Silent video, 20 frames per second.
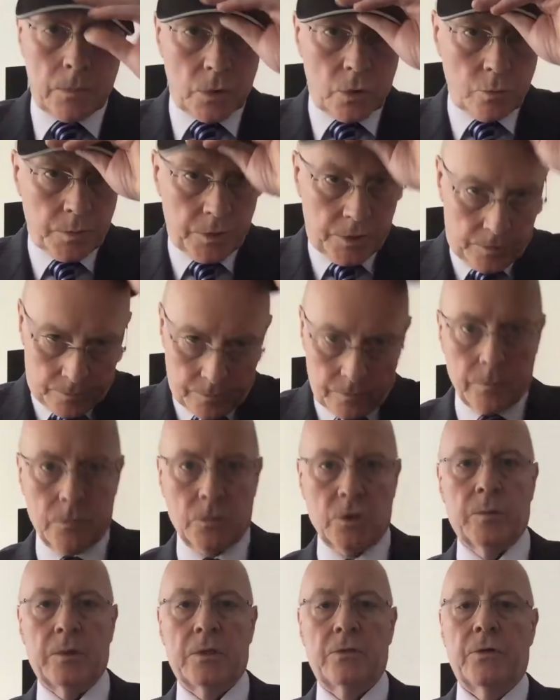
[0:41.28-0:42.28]
Oops,
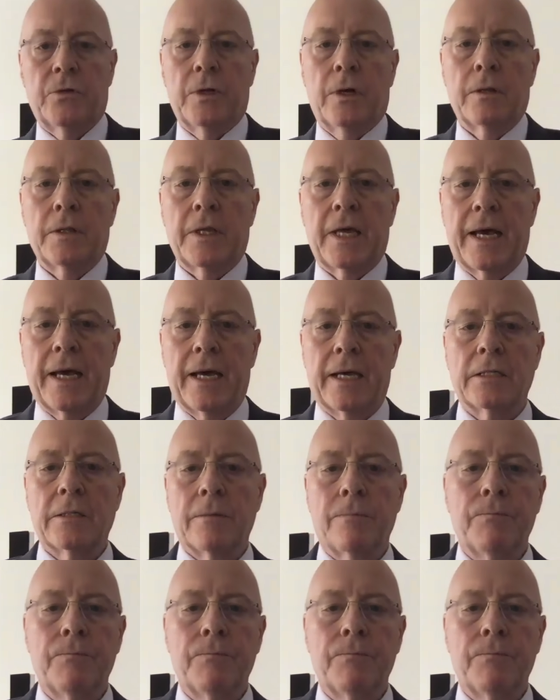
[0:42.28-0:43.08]
almost forgot the hat.